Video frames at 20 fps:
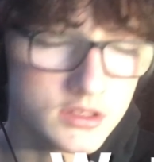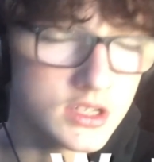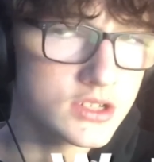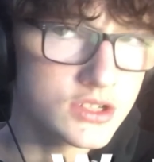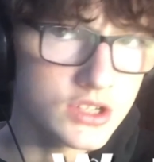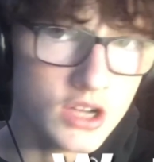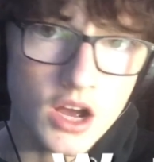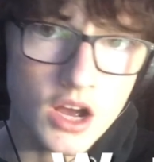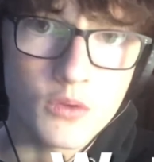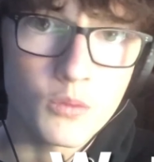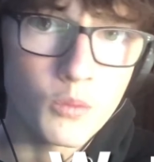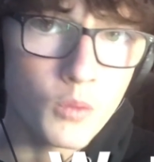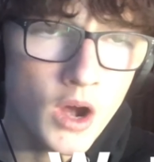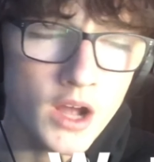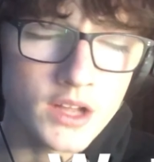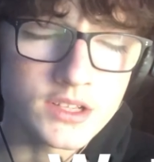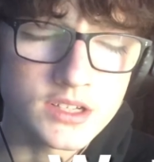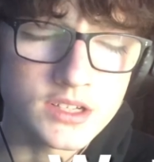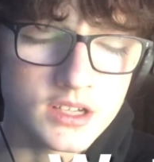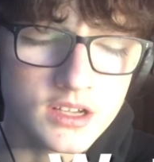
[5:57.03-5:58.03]
Deshaun
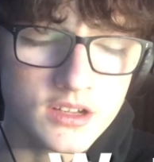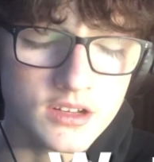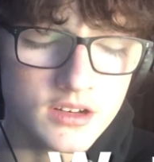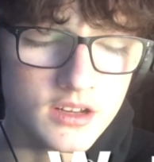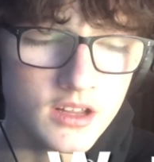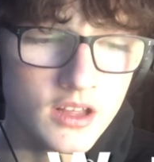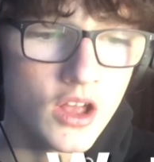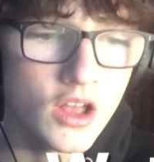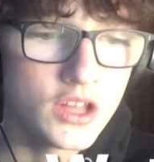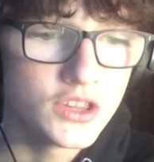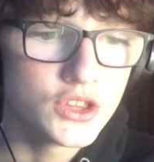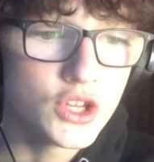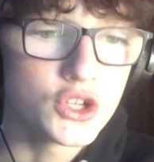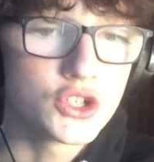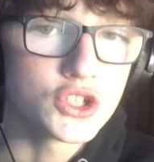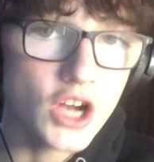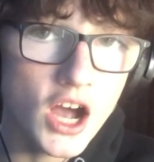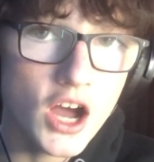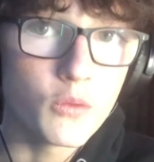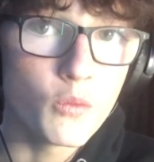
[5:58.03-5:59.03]
Watson could.
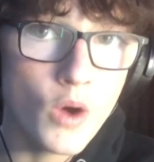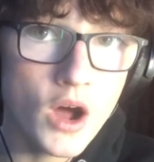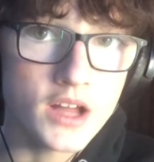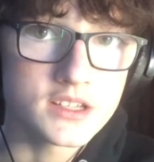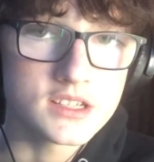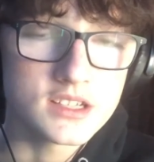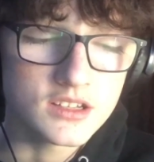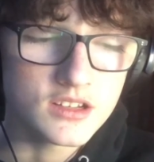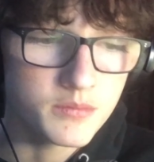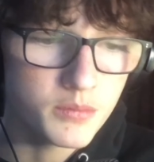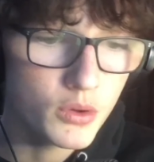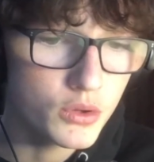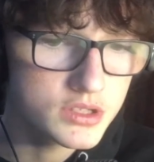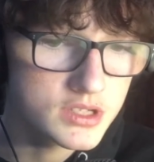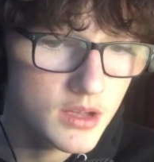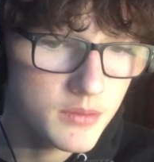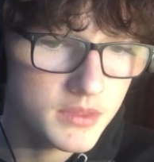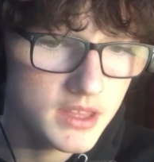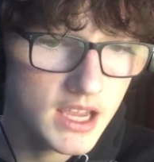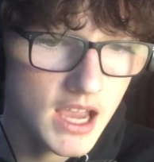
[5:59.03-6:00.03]
Deshaun Watson could
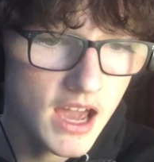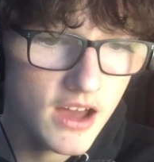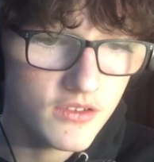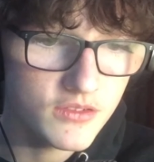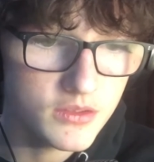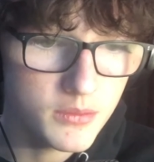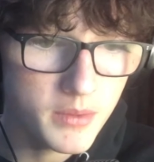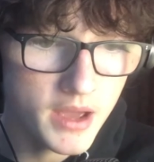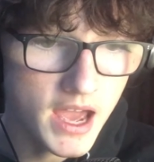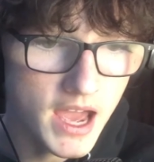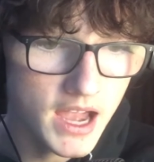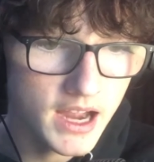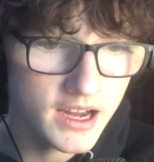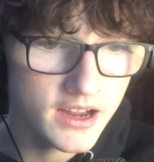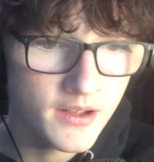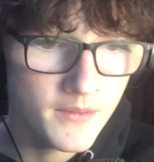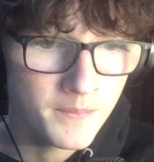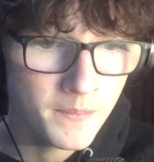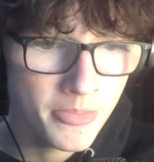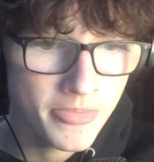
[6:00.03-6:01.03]
pull something out of the
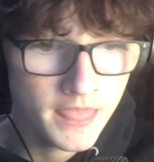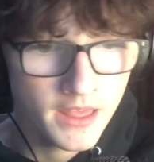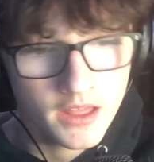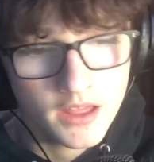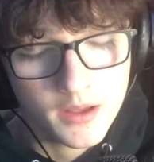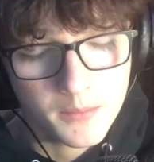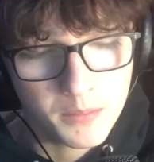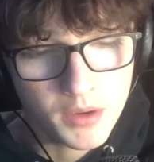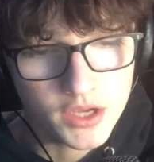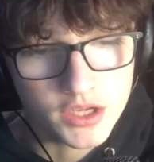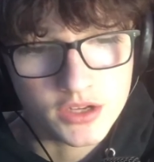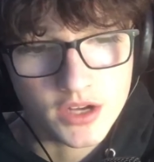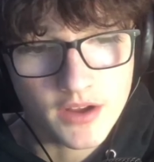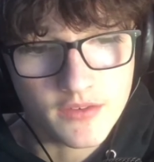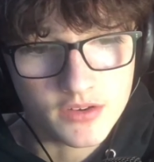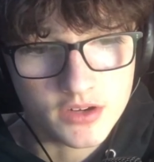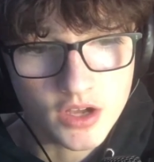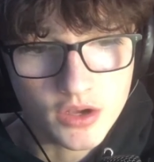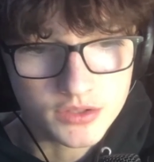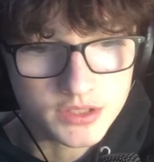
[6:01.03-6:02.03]
bag but you
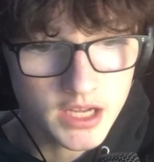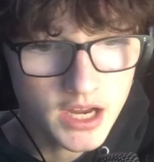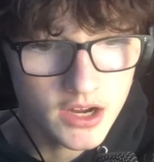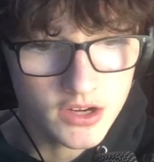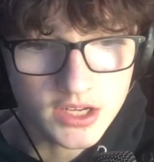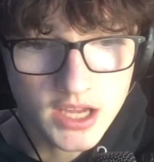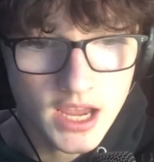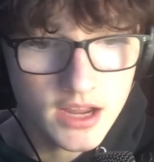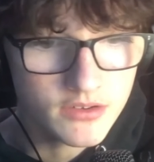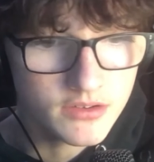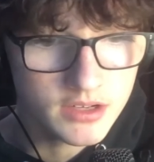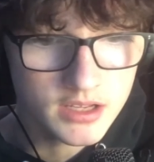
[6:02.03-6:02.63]
never know. Derrick